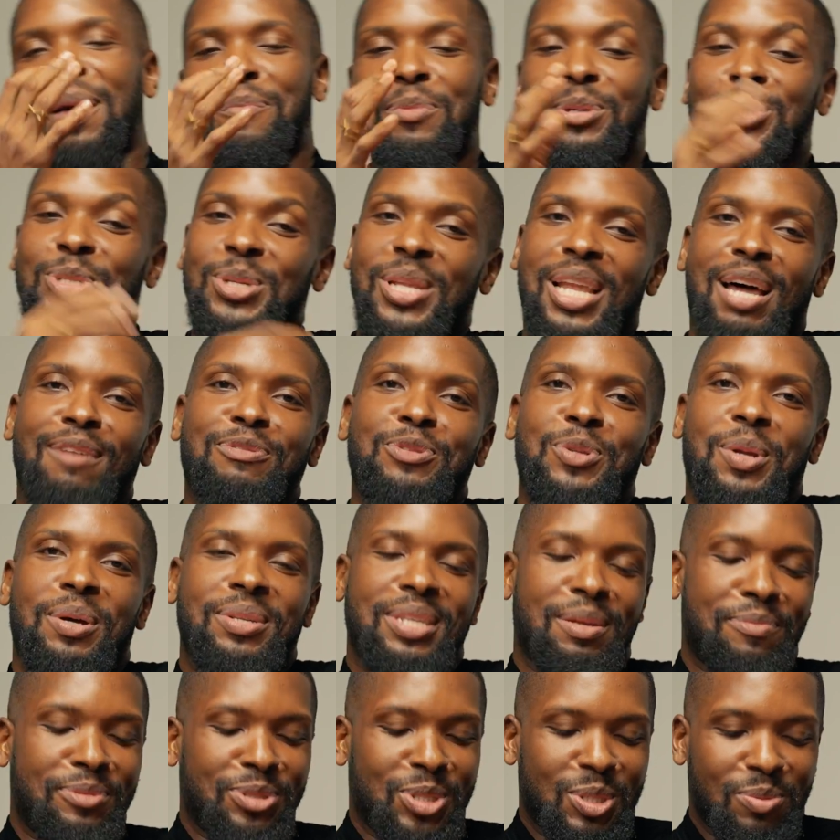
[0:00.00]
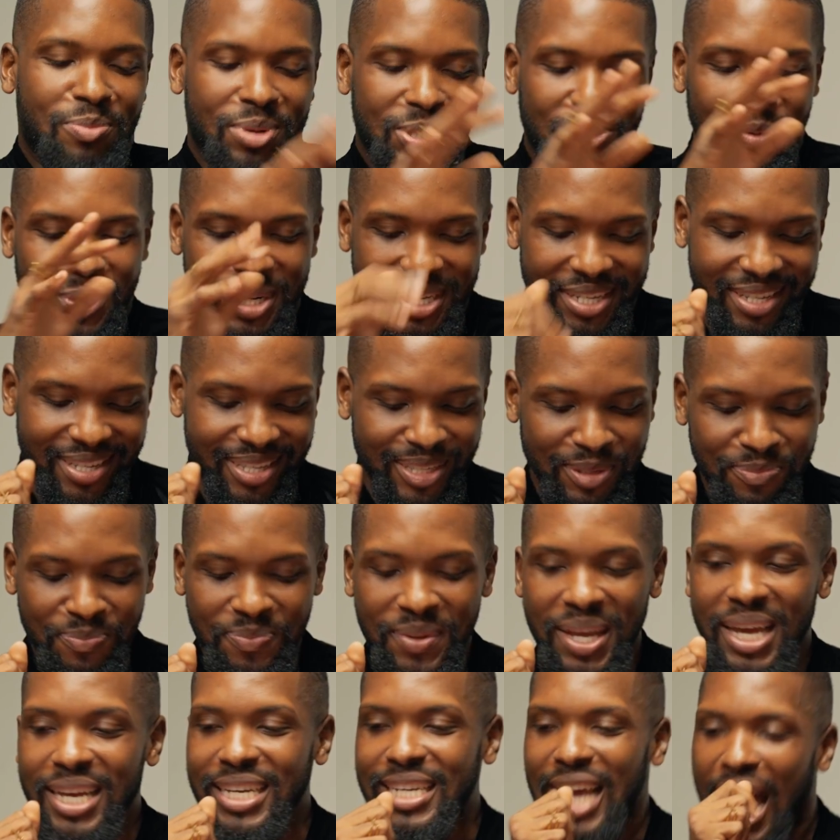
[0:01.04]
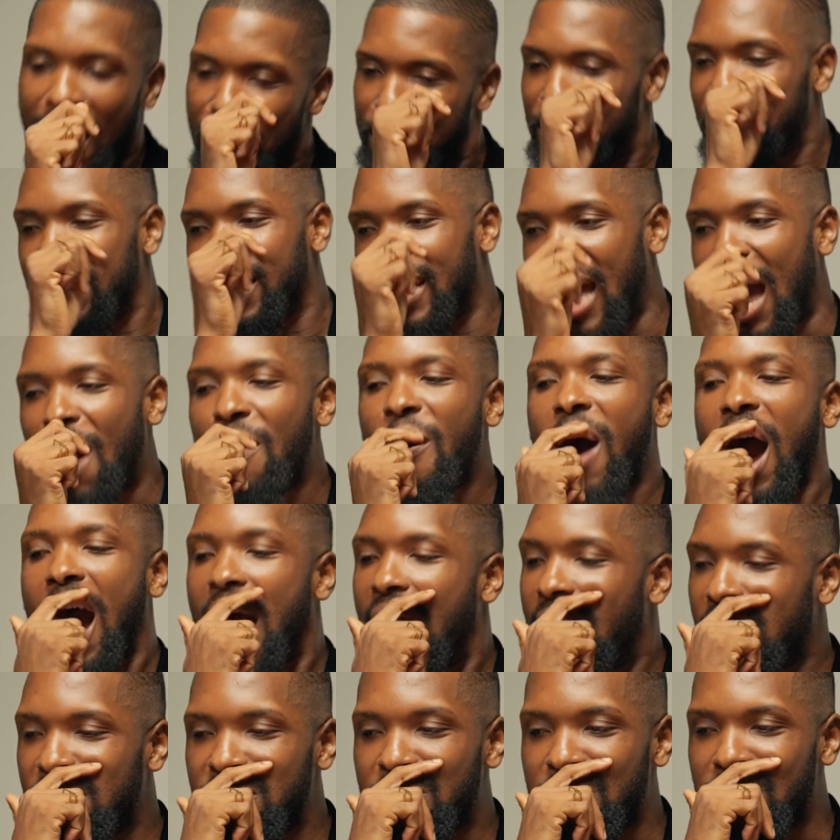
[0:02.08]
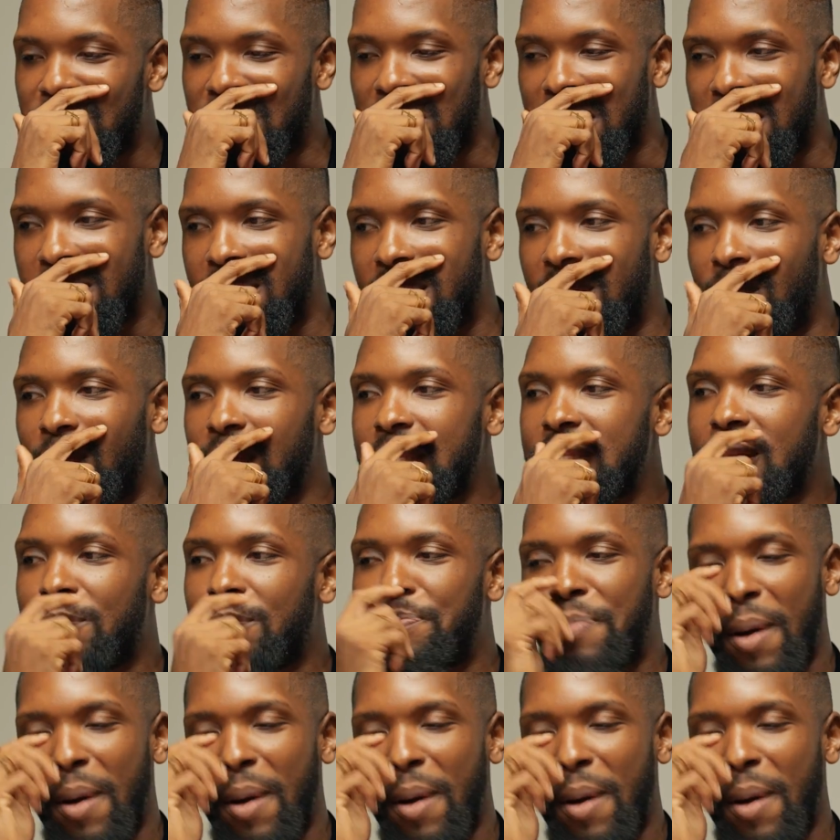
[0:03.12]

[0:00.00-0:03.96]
like I'm going to laugh throughout this episode, but it's what it is. Gabbie, how are you, girl? What's